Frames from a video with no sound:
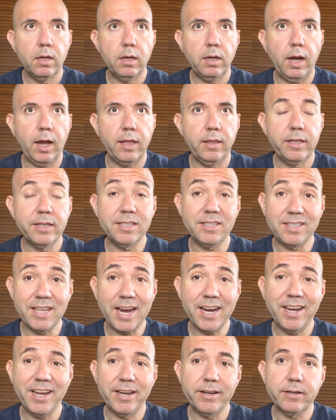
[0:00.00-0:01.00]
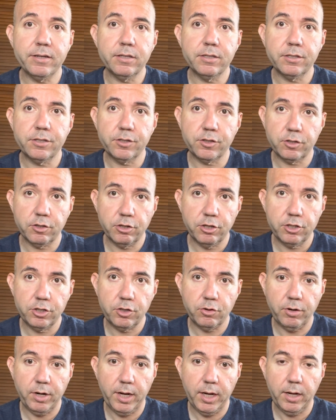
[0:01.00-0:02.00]
and the second
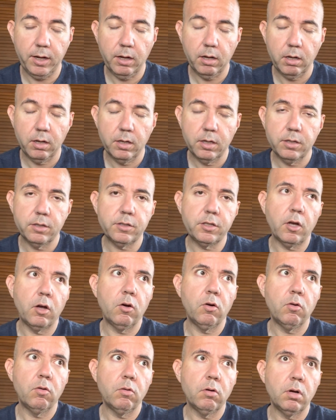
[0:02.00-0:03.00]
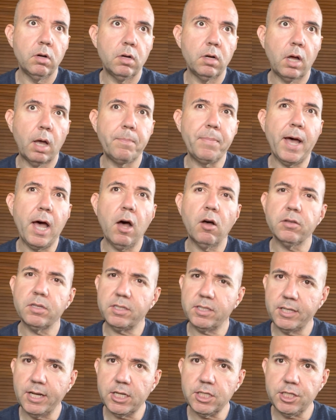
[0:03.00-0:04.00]
surgery. So about
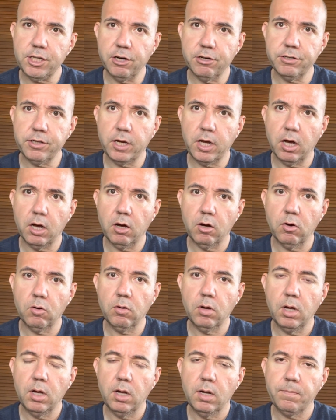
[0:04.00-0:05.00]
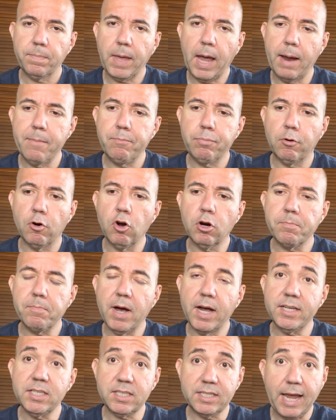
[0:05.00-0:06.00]
6 years ago, I broke
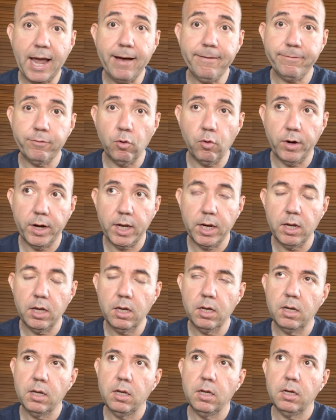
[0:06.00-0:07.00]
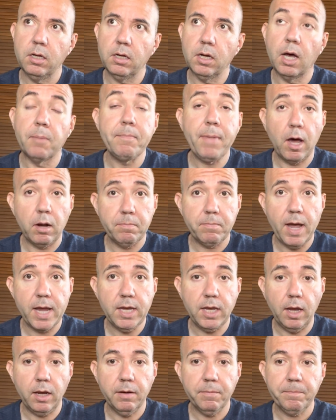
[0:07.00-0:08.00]
my scaphoid mountain
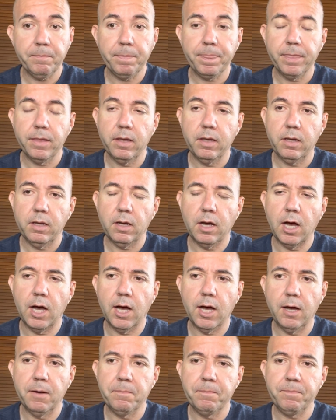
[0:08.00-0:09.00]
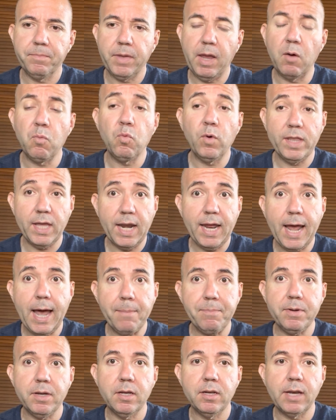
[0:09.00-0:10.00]
biking. And when that
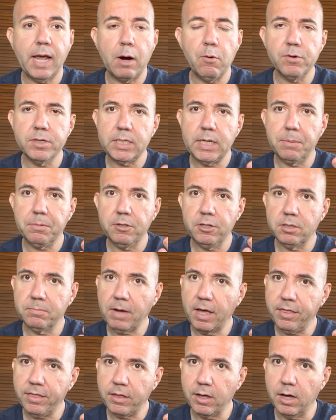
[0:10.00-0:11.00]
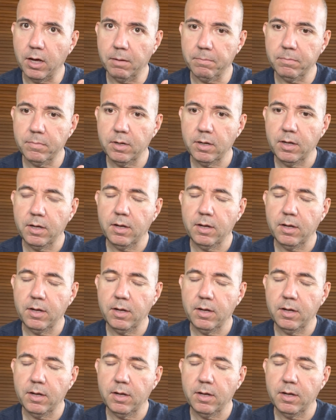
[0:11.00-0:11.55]
happened, I wasn't able to use my thumb,